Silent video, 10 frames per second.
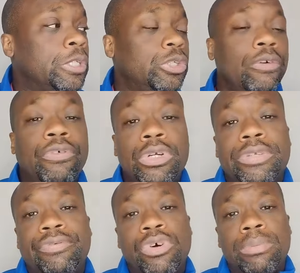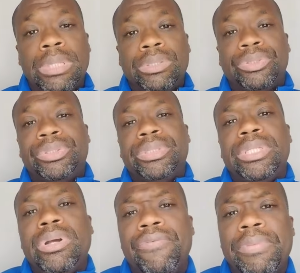So first and foremost,
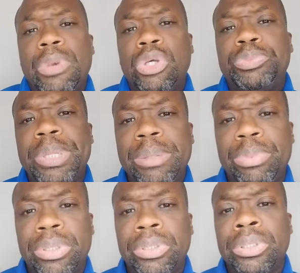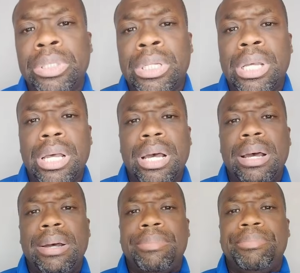you know, for most people,
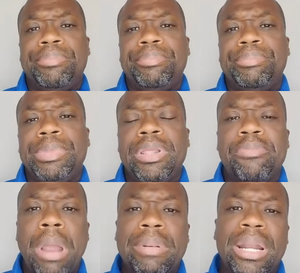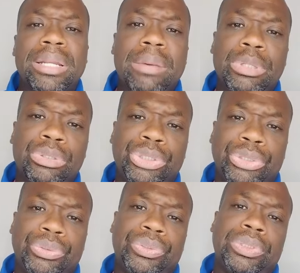um, you know, they probably got a W two.